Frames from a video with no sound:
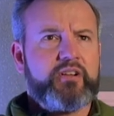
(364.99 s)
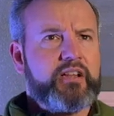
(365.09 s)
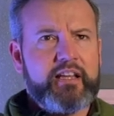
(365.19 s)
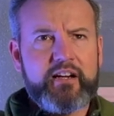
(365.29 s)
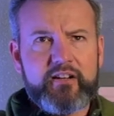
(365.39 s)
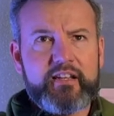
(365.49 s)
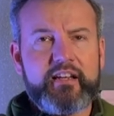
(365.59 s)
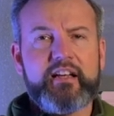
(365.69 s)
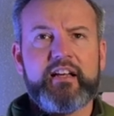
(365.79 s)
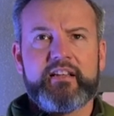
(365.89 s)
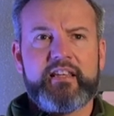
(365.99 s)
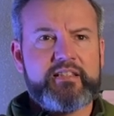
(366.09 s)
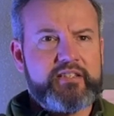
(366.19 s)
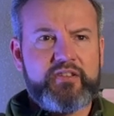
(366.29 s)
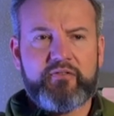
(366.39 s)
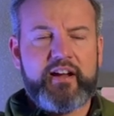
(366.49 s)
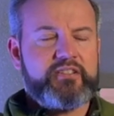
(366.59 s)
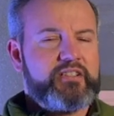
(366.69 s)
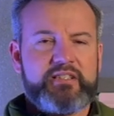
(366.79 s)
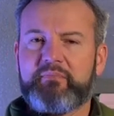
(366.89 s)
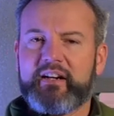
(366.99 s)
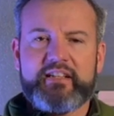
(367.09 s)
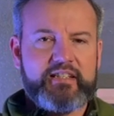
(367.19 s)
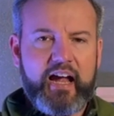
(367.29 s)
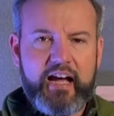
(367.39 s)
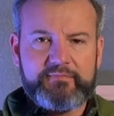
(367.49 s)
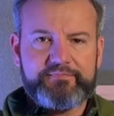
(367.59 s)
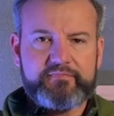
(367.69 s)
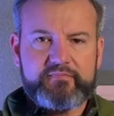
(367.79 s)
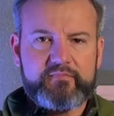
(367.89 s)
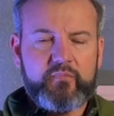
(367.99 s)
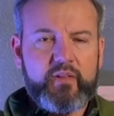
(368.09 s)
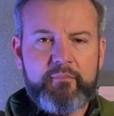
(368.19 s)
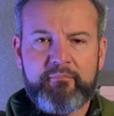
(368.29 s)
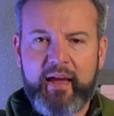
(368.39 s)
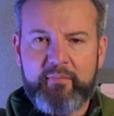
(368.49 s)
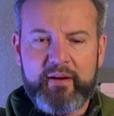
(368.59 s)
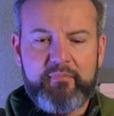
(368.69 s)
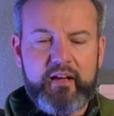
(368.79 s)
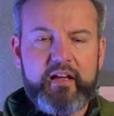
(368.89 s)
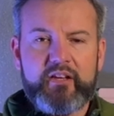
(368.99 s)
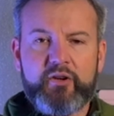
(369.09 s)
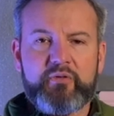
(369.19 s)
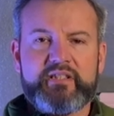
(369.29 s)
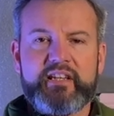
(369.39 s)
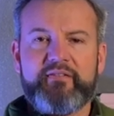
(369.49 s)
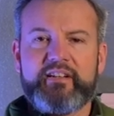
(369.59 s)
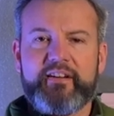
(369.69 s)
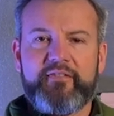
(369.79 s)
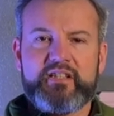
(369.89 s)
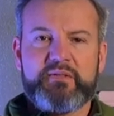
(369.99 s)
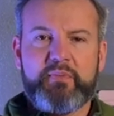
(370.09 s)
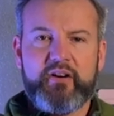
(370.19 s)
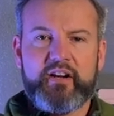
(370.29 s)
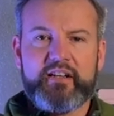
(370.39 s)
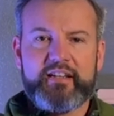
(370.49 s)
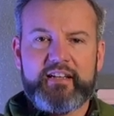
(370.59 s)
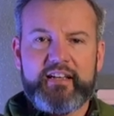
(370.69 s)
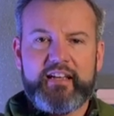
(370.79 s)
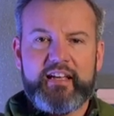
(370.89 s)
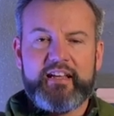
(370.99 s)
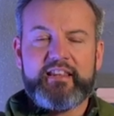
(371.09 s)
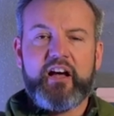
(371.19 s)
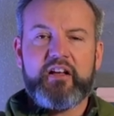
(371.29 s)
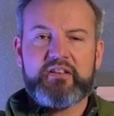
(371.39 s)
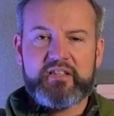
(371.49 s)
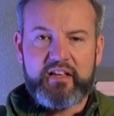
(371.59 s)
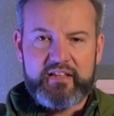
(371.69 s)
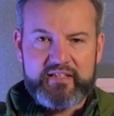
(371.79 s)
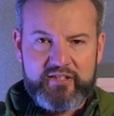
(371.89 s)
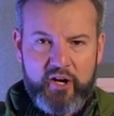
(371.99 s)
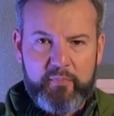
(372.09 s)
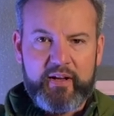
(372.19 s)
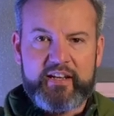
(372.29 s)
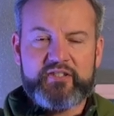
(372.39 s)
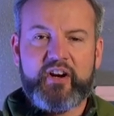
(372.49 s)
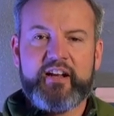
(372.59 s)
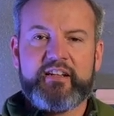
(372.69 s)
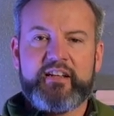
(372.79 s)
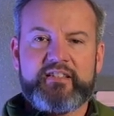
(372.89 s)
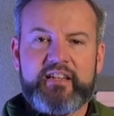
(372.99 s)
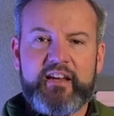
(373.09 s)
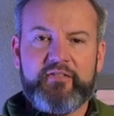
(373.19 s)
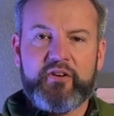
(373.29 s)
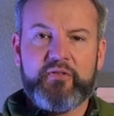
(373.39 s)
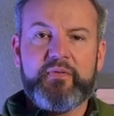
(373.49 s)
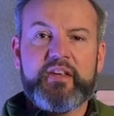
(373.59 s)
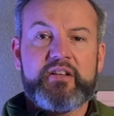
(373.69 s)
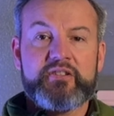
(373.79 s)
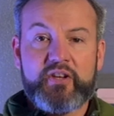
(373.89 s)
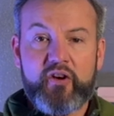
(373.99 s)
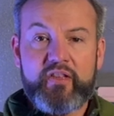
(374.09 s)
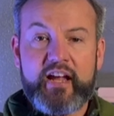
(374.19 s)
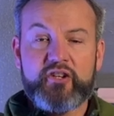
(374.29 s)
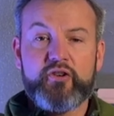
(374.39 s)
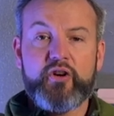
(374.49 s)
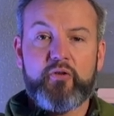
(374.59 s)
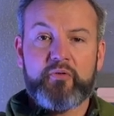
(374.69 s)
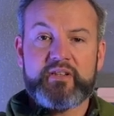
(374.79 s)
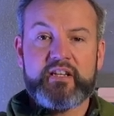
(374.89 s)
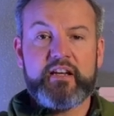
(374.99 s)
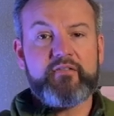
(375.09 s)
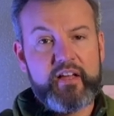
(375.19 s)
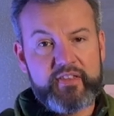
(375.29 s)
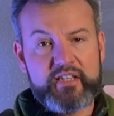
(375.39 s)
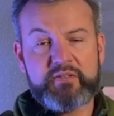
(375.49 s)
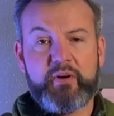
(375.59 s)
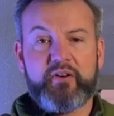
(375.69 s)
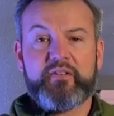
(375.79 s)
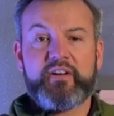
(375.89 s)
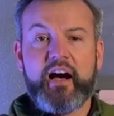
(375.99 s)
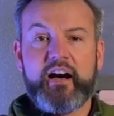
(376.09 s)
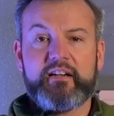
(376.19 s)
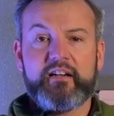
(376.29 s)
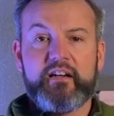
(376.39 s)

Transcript: Clearly this is the right Jesus, but it's not. Maybe you receive a different spirit the serpent is trying to deceive you so that you don't receive the Spirit of God.